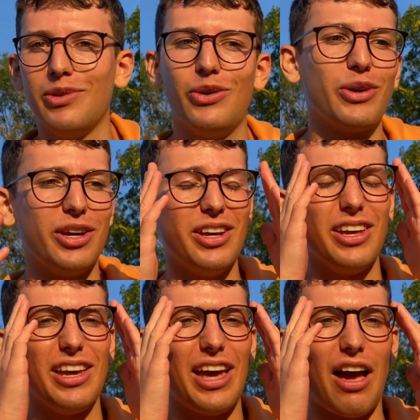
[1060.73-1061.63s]
You're gonna
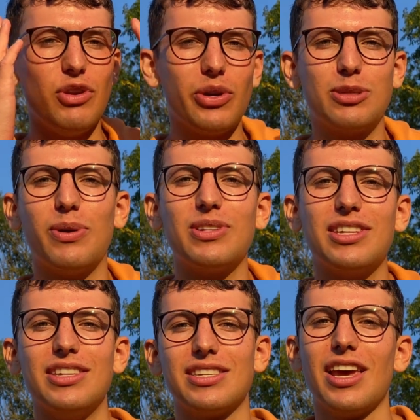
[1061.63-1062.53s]
have new
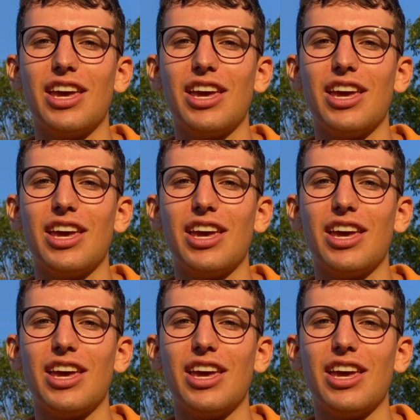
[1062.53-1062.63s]
experiences.